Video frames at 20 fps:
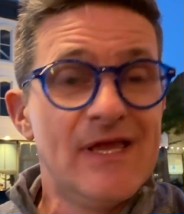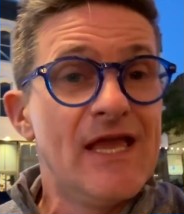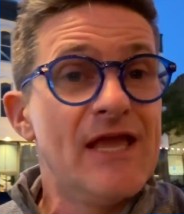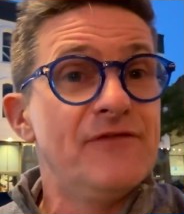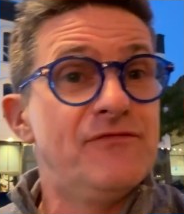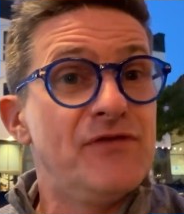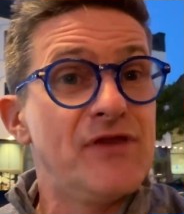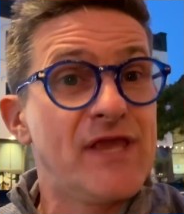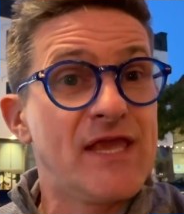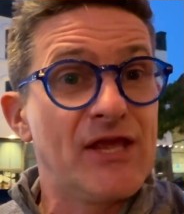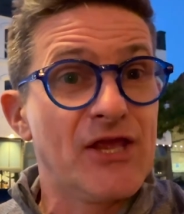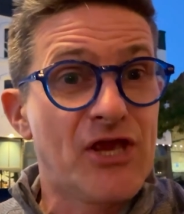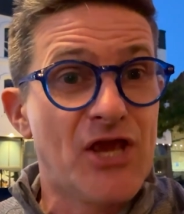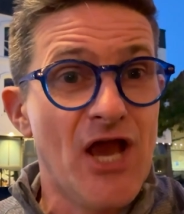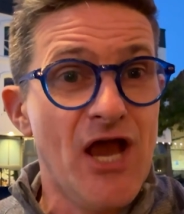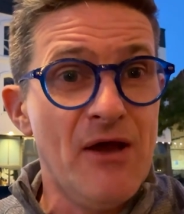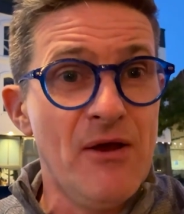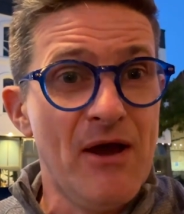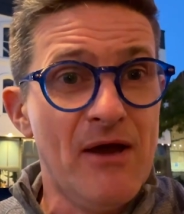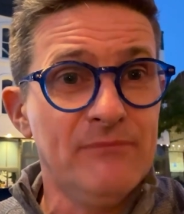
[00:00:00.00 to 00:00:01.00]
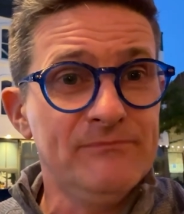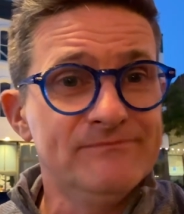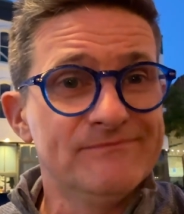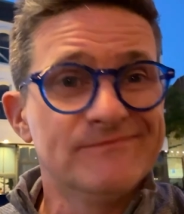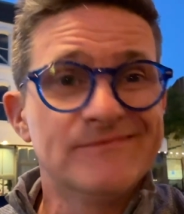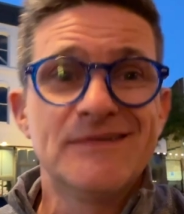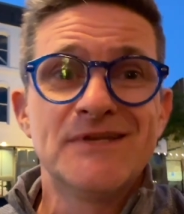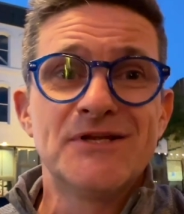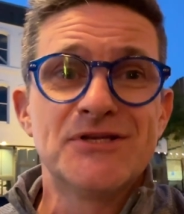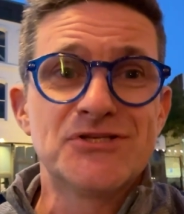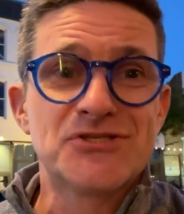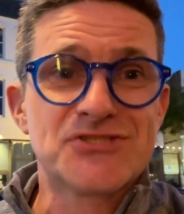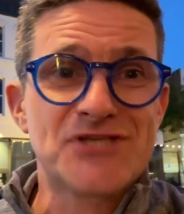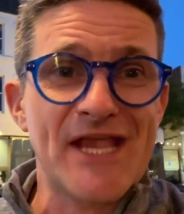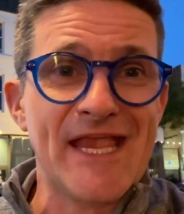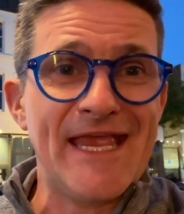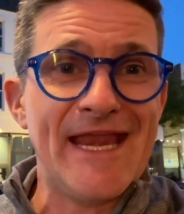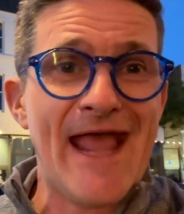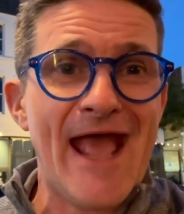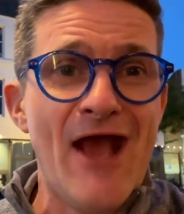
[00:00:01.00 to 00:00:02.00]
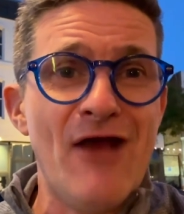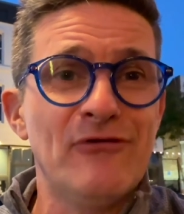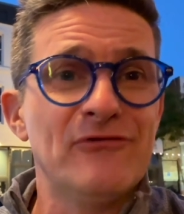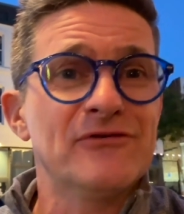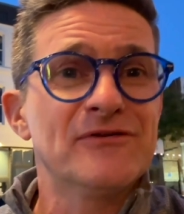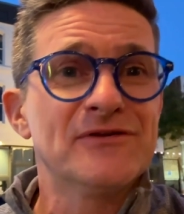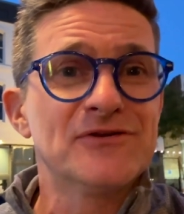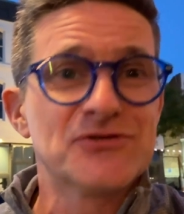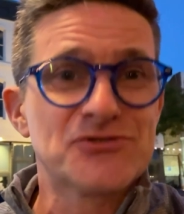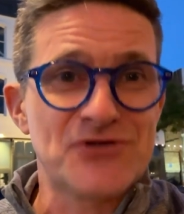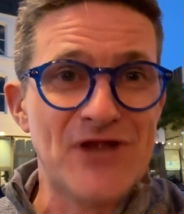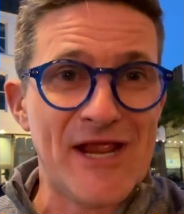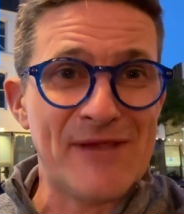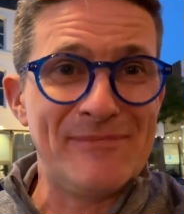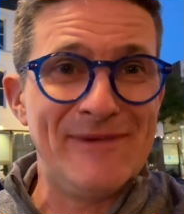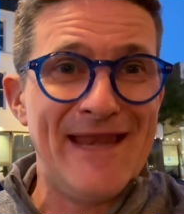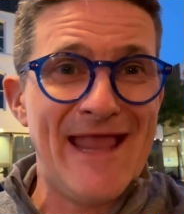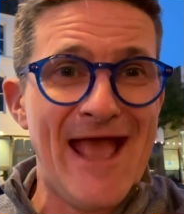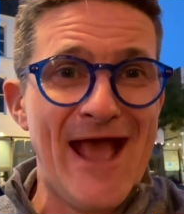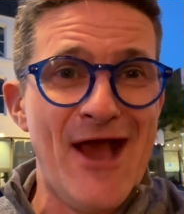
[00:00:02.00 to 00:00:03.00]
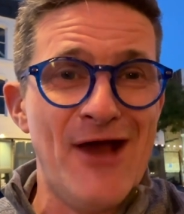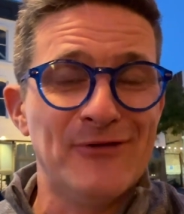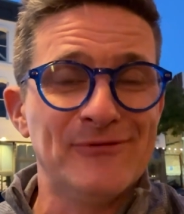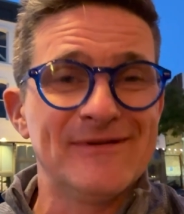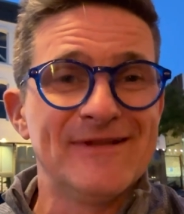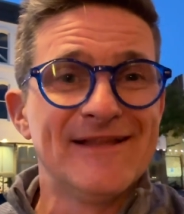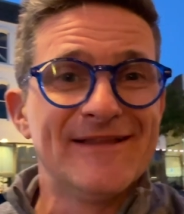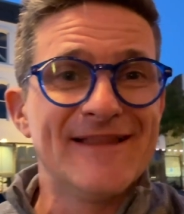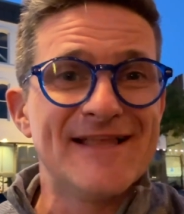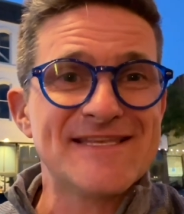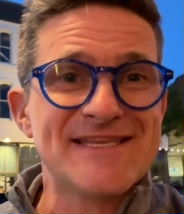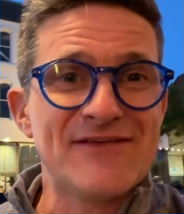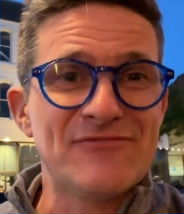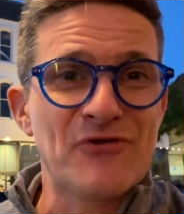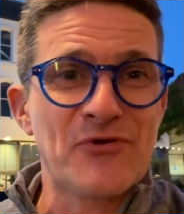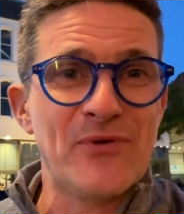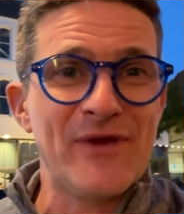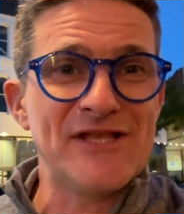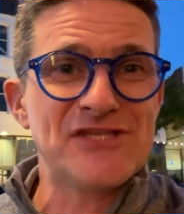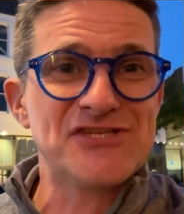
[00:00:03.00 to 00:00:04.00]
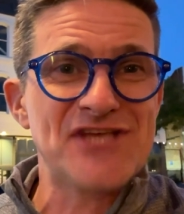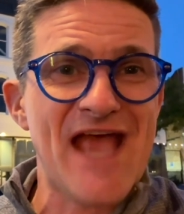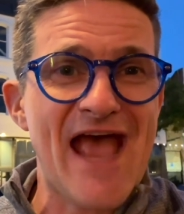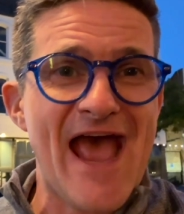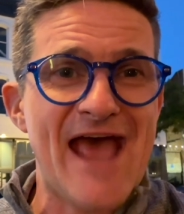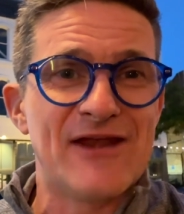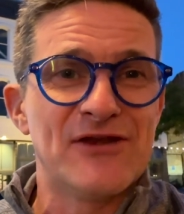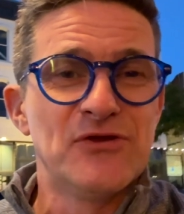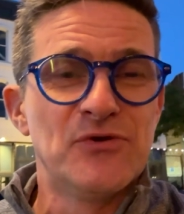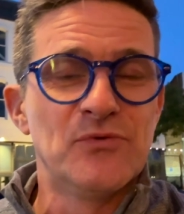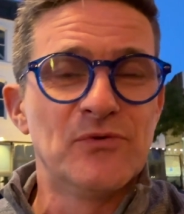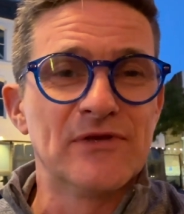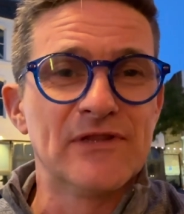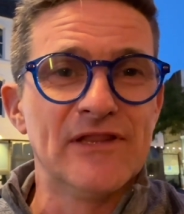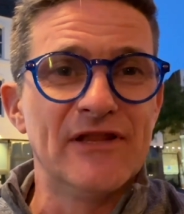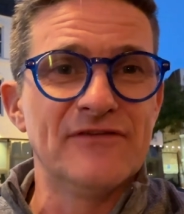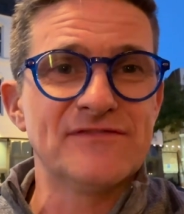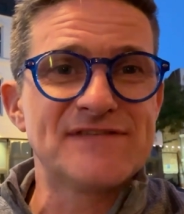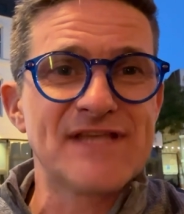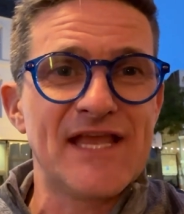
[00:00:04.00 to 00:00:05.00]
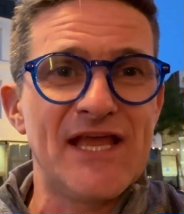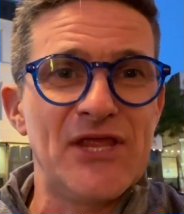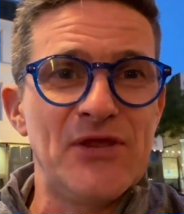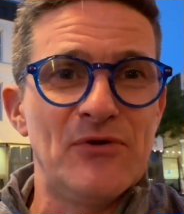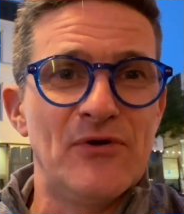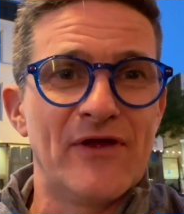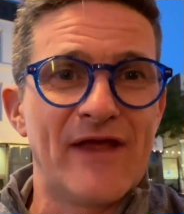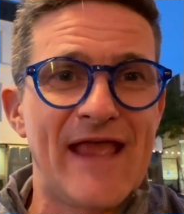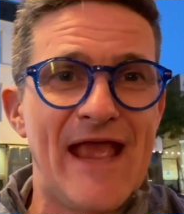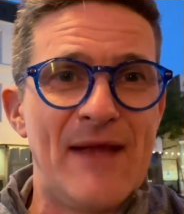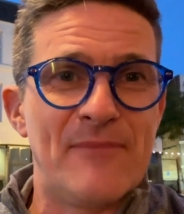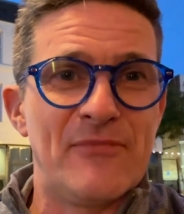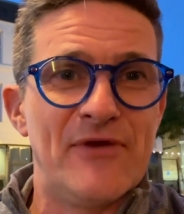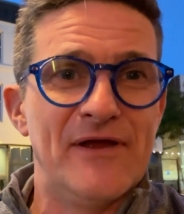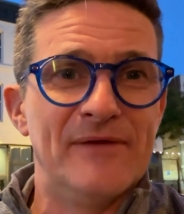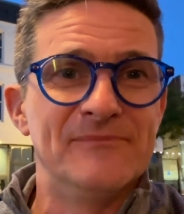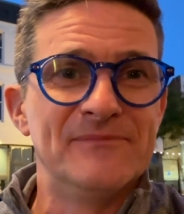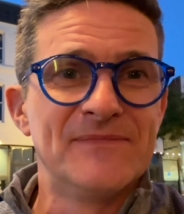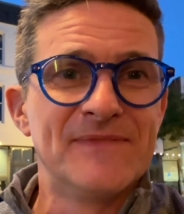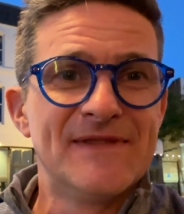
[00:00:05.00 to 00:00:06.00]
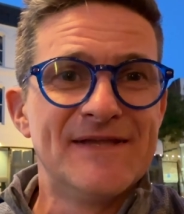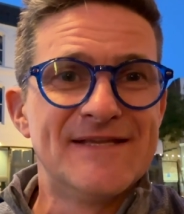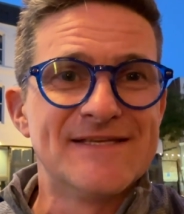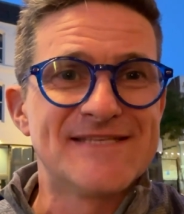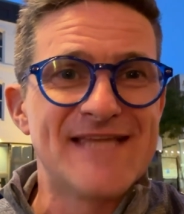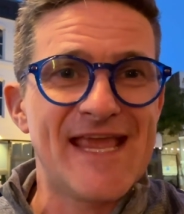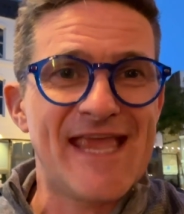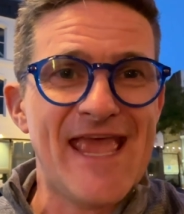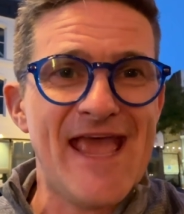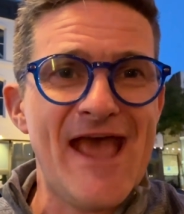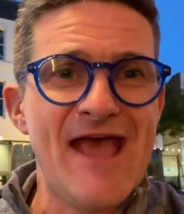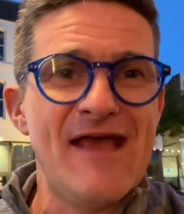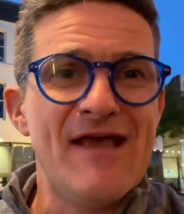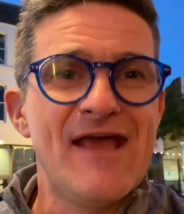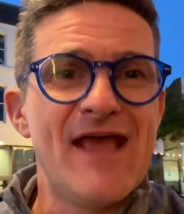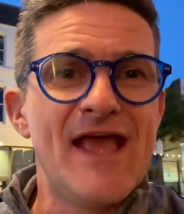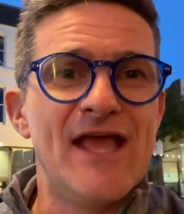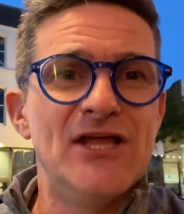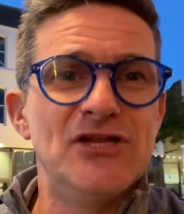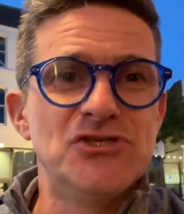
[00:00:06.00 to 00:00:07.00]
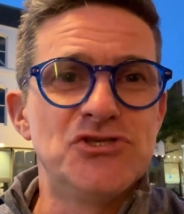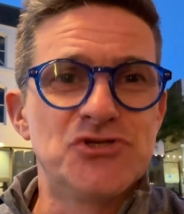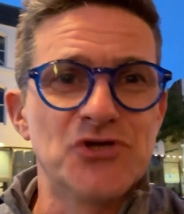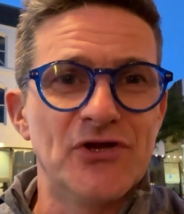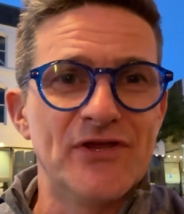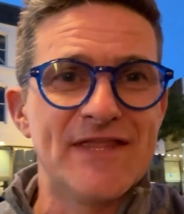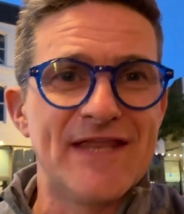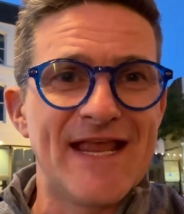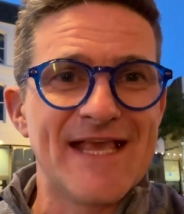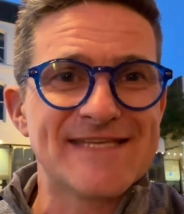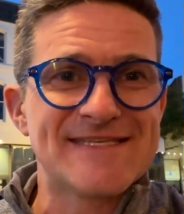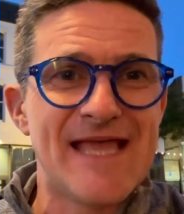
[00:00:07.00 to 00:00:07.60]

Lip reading: If you can come, check it out, track me down, let's have a quick chat. Would love to get you on camera. Take care, enjoy the next